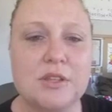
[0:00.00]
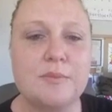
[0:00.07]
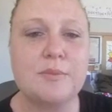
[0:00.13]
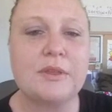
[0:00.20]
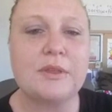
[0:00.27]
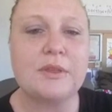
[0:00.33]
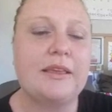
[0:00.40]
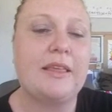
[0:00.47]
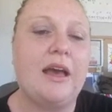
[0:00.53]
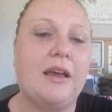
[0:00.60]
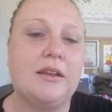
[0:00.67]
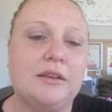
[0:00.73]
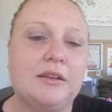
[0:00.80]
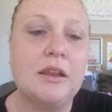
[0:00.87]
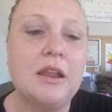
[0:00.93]
know, something like
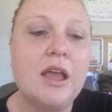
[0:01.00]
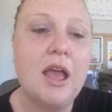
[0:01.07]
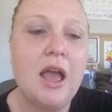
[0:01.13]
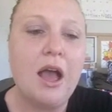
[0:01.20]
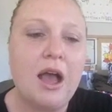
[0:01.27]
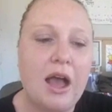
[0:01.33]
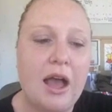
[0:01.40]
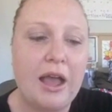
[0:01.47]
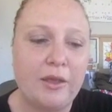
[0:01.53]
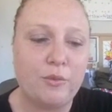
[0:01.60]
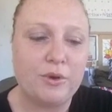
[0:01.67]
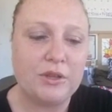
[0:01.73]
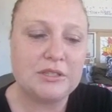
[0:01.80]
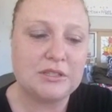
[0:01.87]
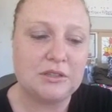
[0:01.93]
that. And I
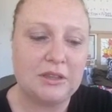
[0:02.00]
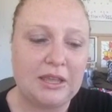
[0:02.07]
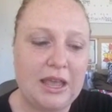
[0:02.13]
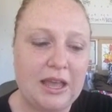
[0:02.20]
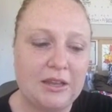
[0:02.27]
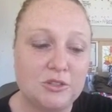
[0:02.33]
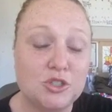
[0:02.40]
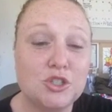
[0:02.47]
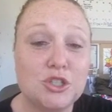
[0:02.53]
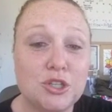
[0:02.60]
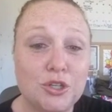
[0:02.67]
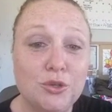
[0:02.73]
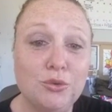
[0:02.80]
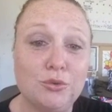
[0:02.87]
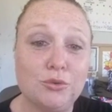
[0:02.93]
recently had
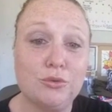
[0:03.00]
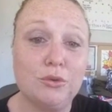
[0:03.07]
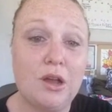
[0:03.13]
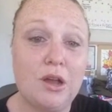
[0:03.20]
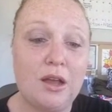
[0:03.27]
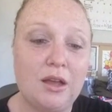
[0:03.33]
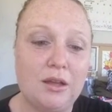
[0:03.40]
2,